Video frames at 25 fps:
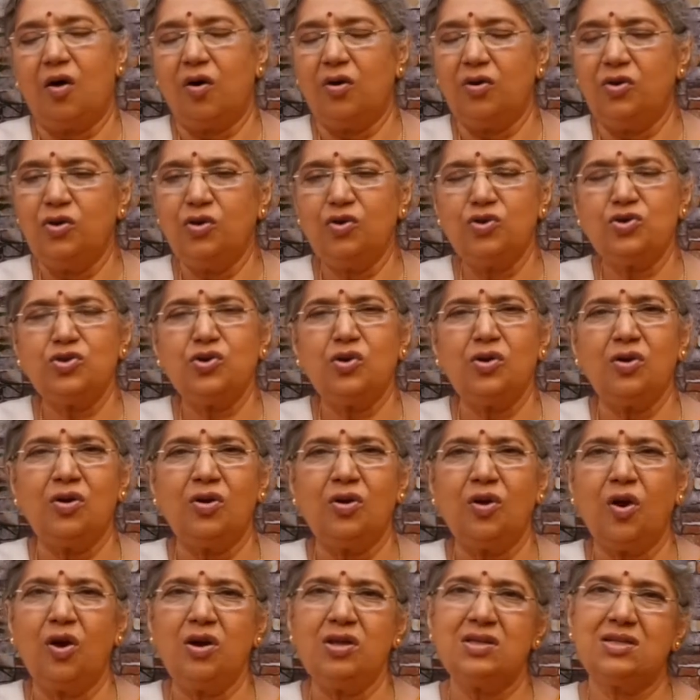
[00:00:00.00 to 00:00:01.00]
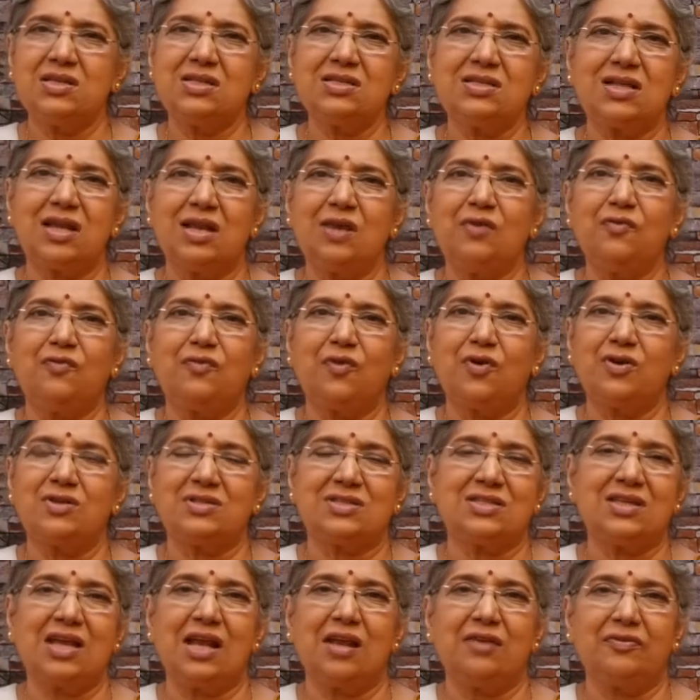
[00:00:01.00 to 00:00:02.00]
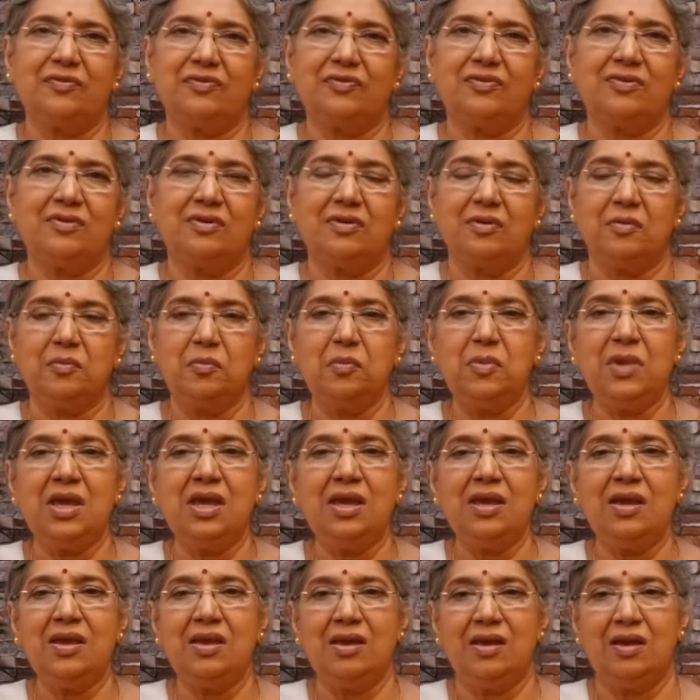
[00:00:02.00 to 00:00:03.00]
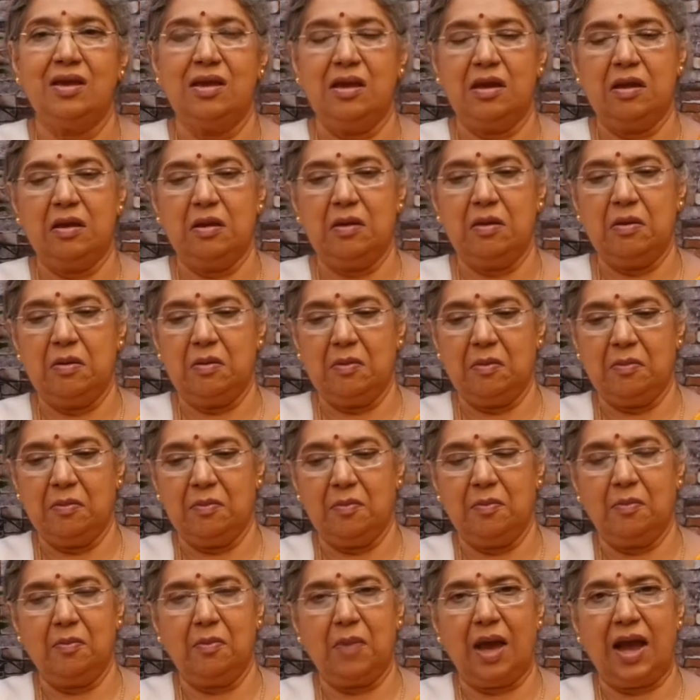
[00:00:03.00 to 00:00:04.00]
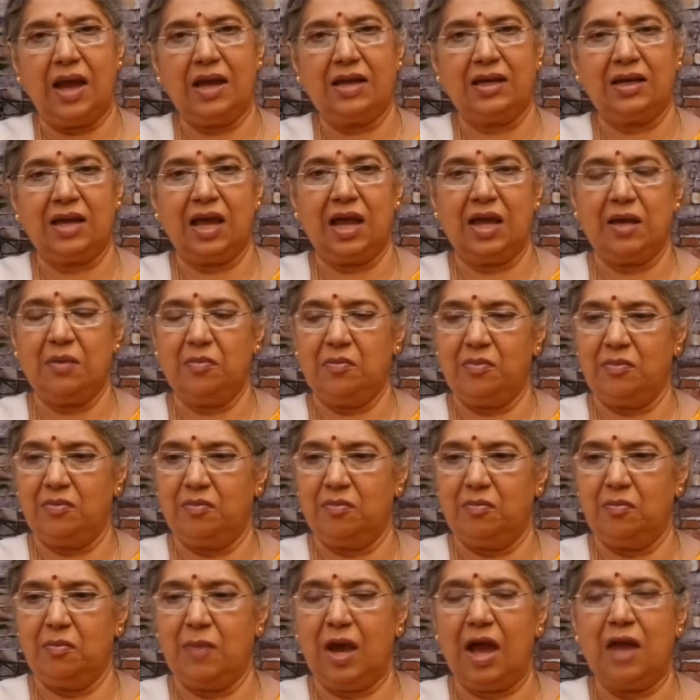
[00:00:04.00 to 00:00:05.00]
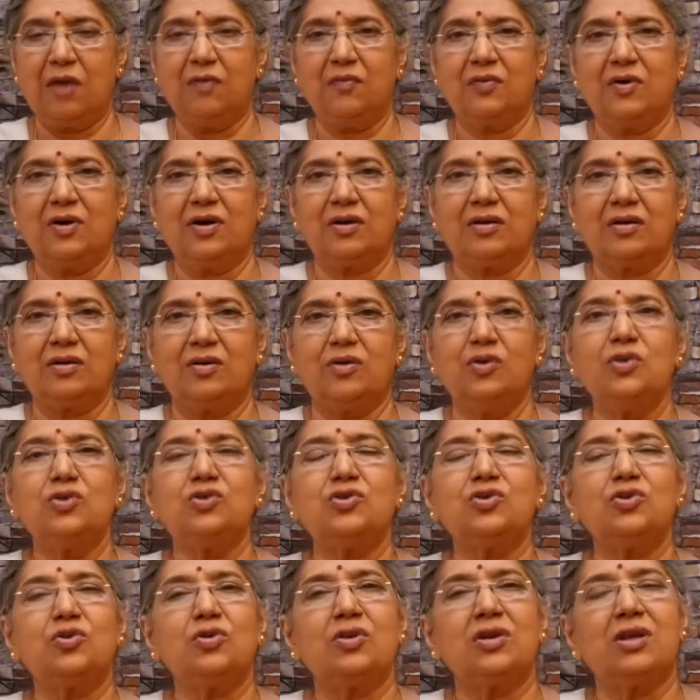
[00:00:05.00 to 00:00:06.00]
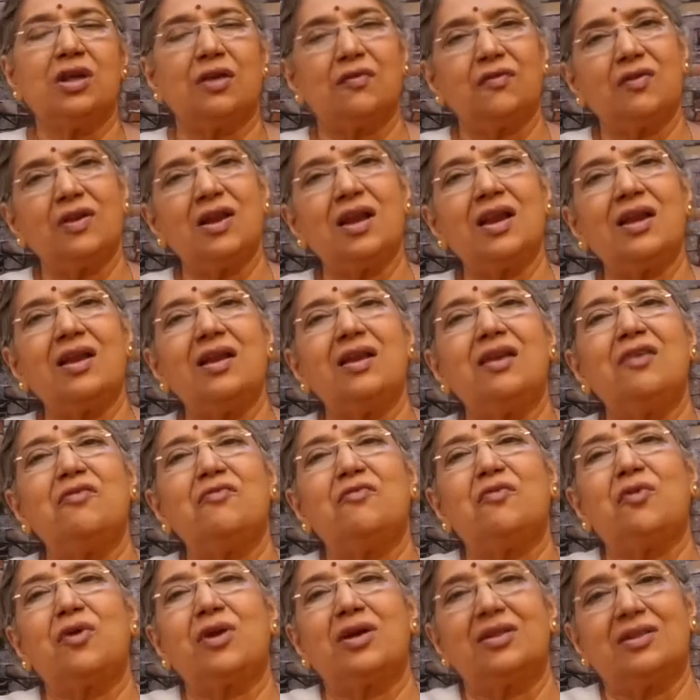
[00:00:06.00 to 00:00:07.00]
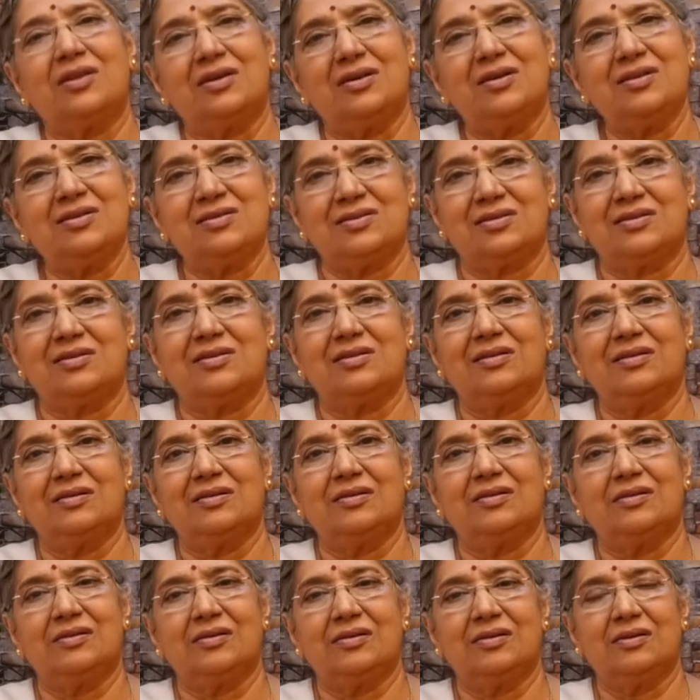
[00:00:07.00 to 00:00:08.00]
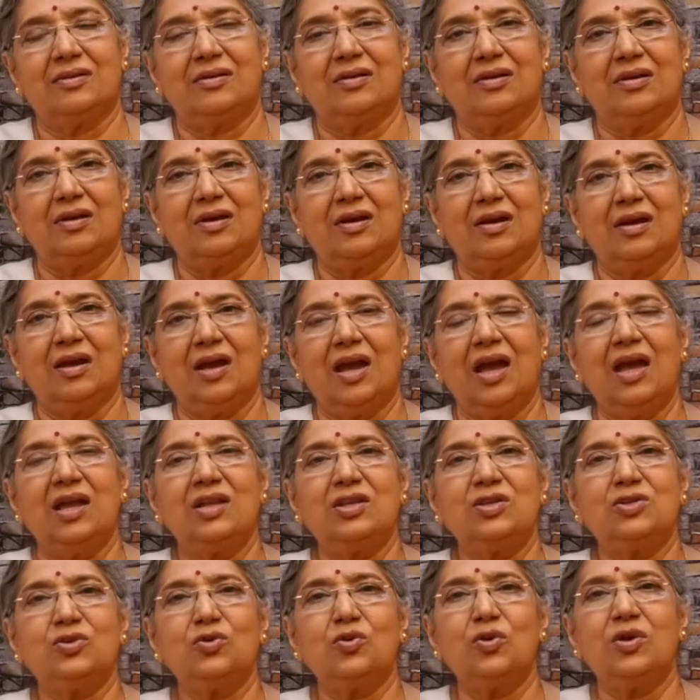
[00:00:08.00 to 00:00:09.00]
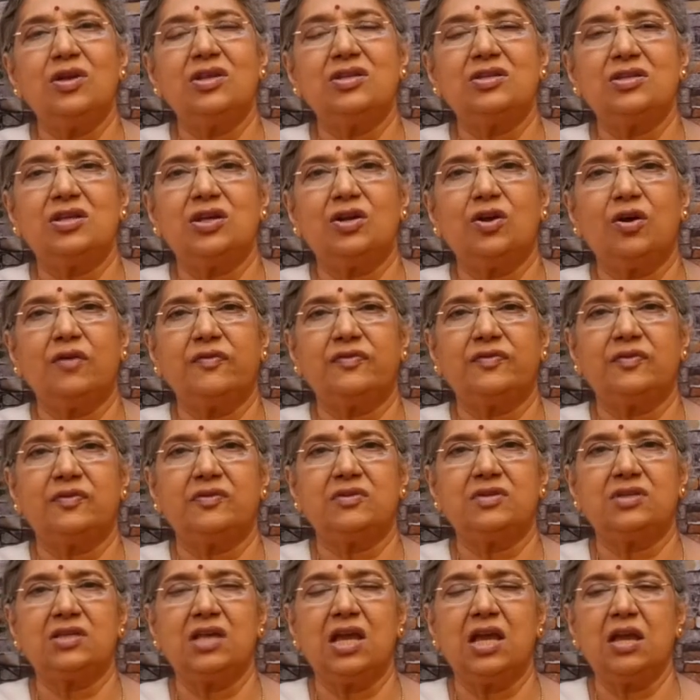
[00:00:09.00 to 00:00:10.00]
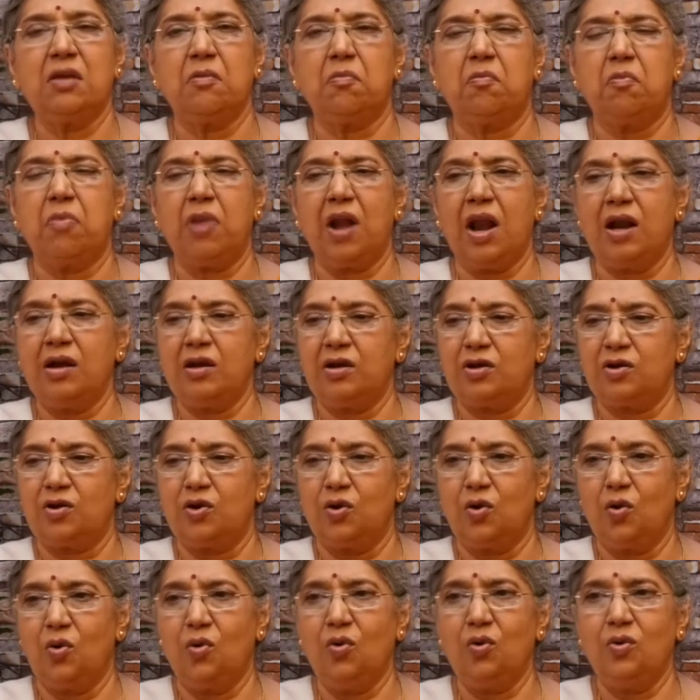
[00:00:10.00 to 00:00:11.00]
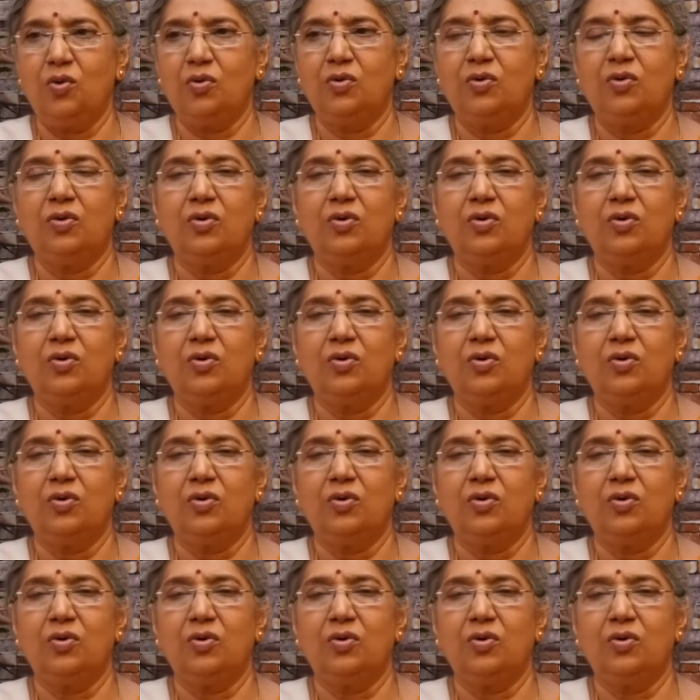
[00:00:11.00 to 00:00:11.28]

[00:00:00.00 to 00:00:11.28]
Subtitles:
You should not just live for self, me, my time, my work. You should definitely live for others. And so instead of saying blunt no,